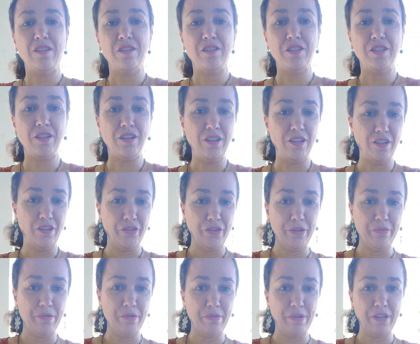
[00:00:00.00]
So hello
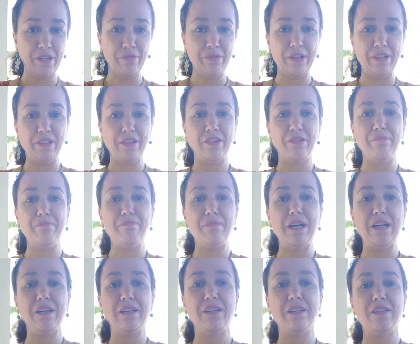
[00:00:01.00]
everybody, welcome
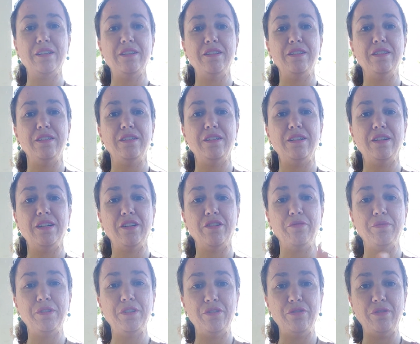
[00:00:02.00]
back. I
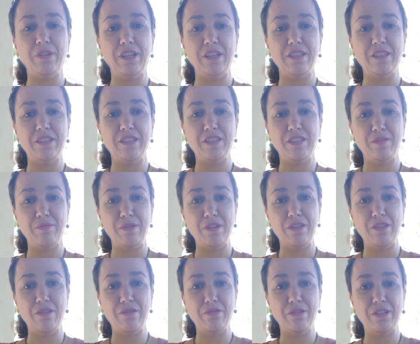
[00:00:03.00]
hope that you like this
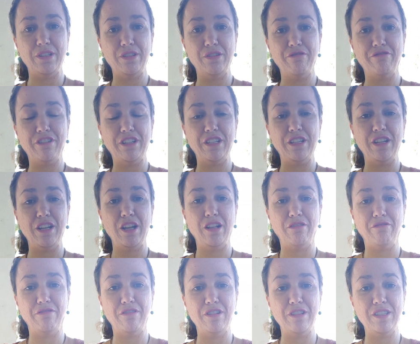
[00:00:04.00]
video and that you find it
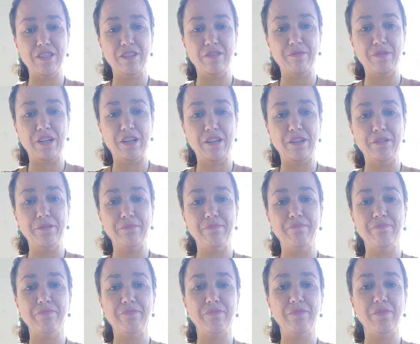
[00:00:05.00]
helpful somehow.
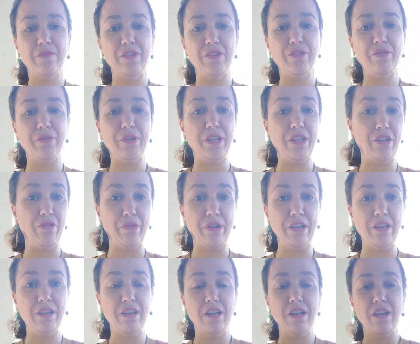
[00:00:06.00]
So
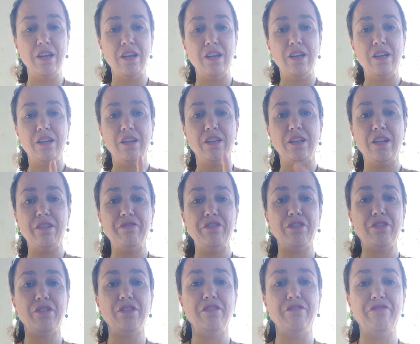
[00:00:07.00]
anyway, grab
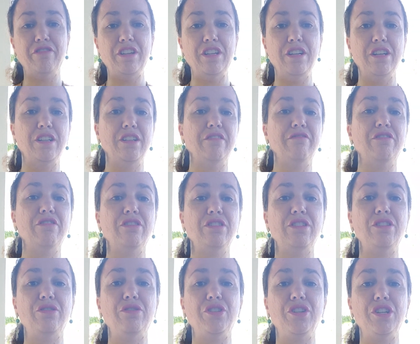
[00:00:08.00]
your coffee, and if you
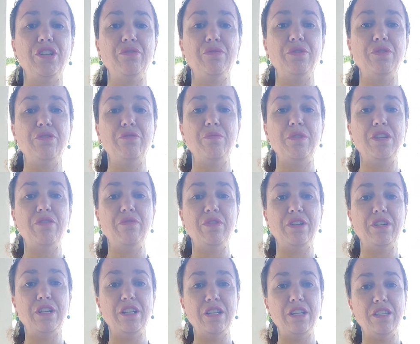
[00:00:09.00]
wanted to share one with me, you
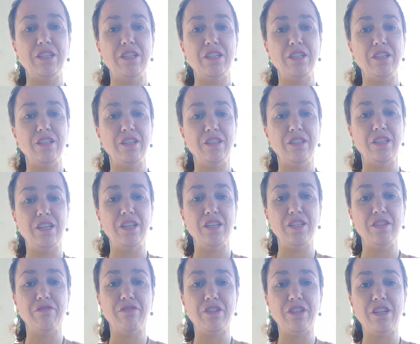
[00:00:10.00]
will read it.
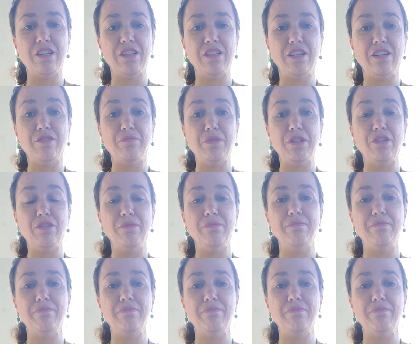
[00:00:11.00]
Links for that down below.